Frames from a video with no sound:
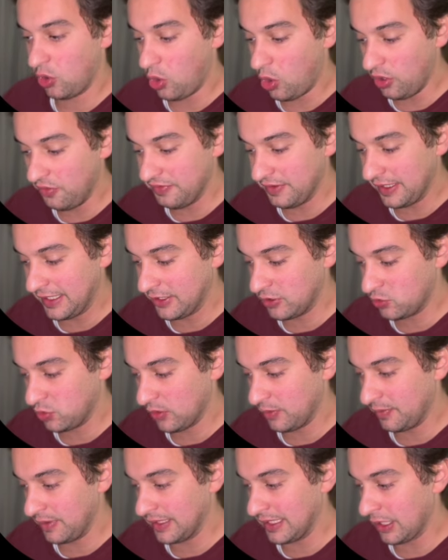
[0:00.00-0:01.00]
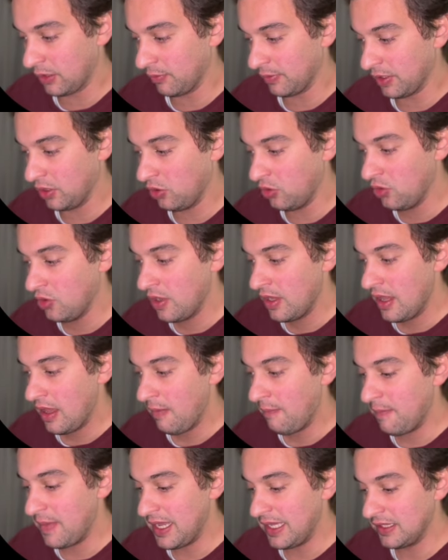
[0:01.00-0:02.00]
All the links will be down below.
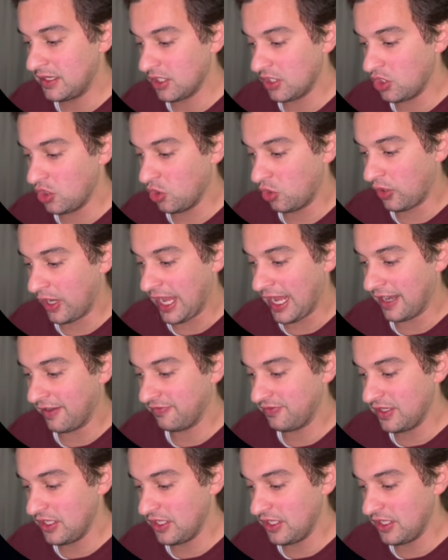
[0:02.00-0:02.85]
Mint your NFT.